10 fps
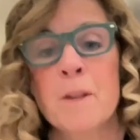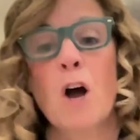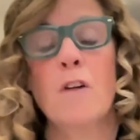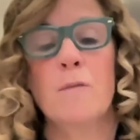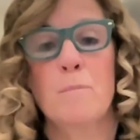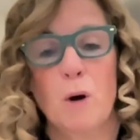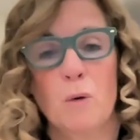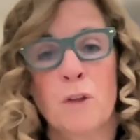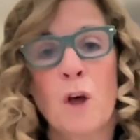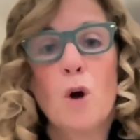of
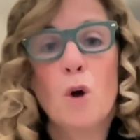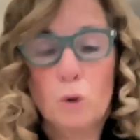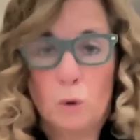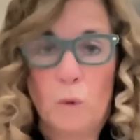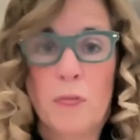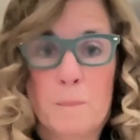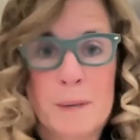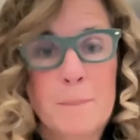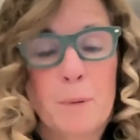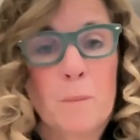both who the
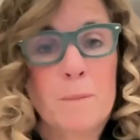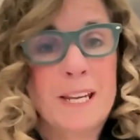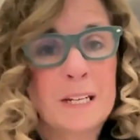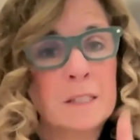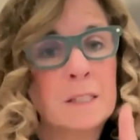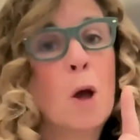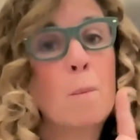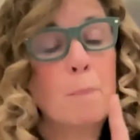people means,